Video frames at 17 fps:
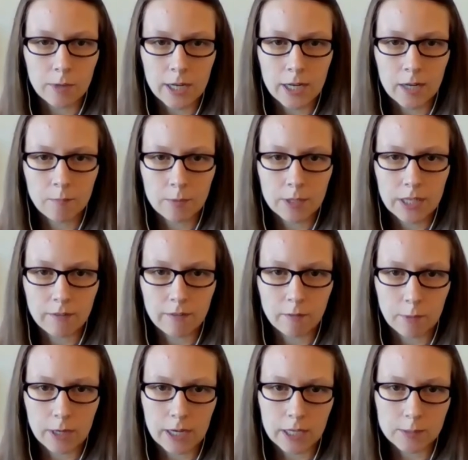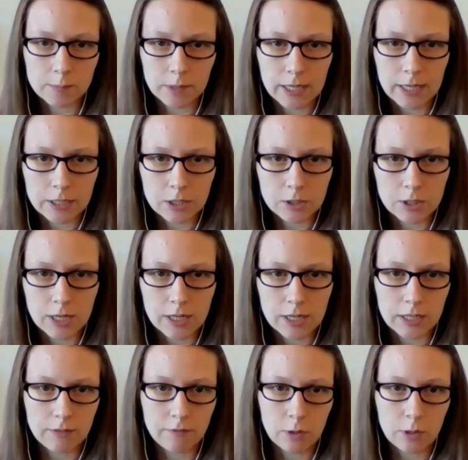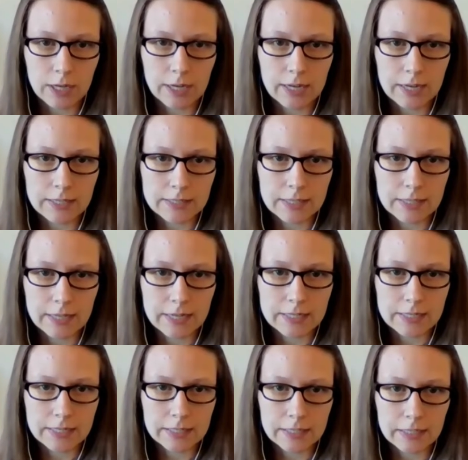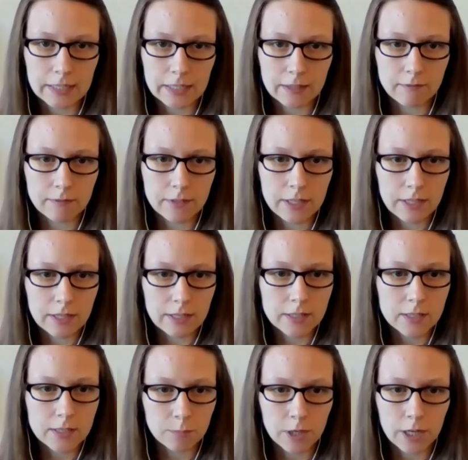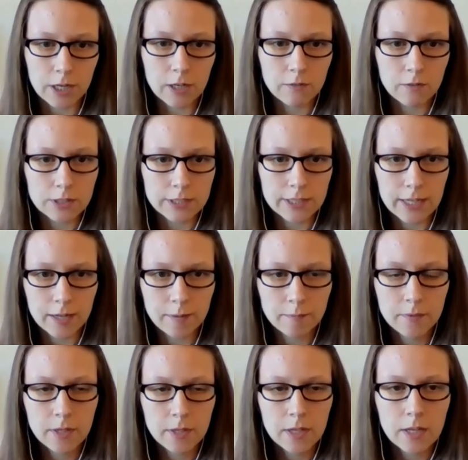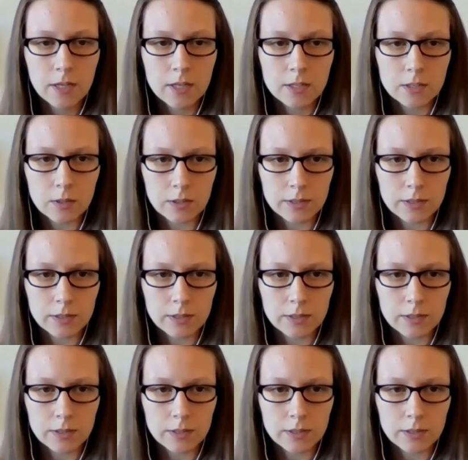Then at the bottom, we have a box plot to try to give you guys an idea of the spread over time.